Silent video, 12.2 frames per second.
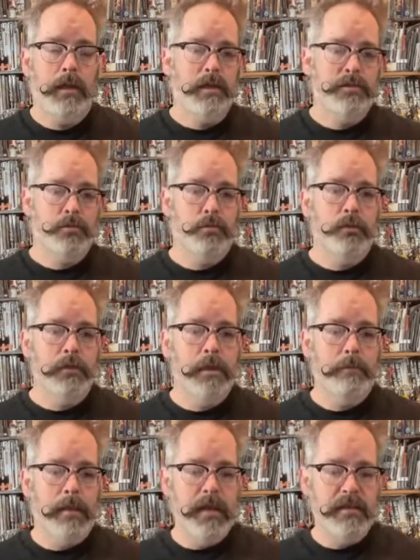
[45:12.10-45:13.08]
And it's really
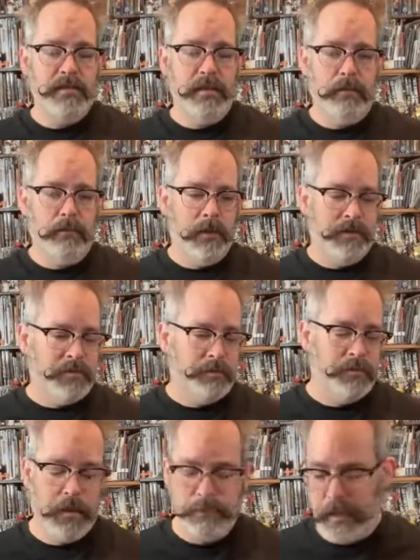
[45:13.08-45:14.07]
amazing. Like
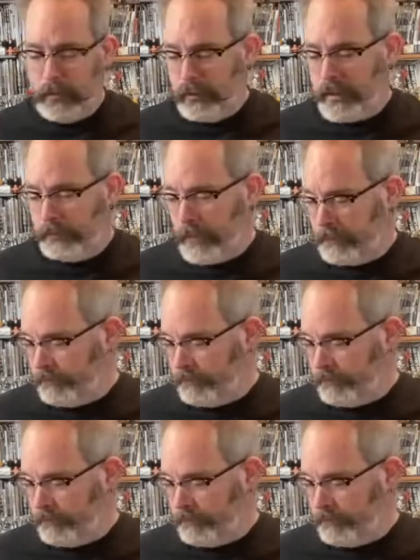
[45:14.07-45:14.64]
sometimes I look at my